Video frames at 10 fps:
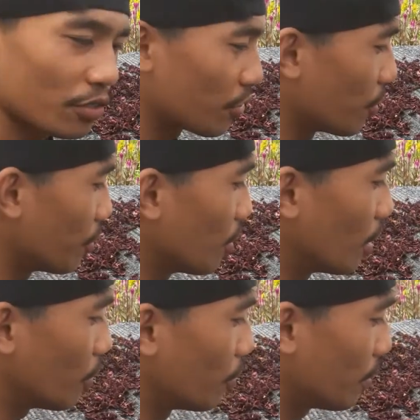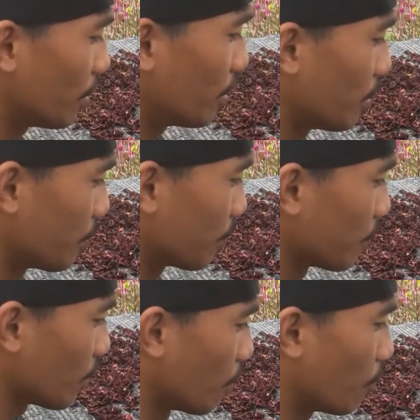show you how we
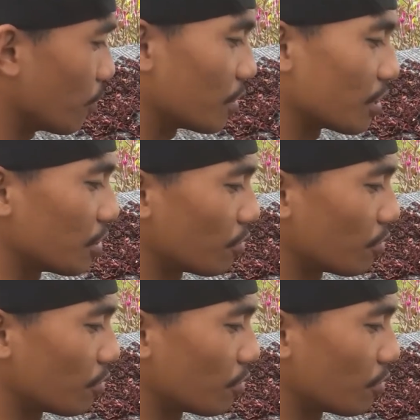process the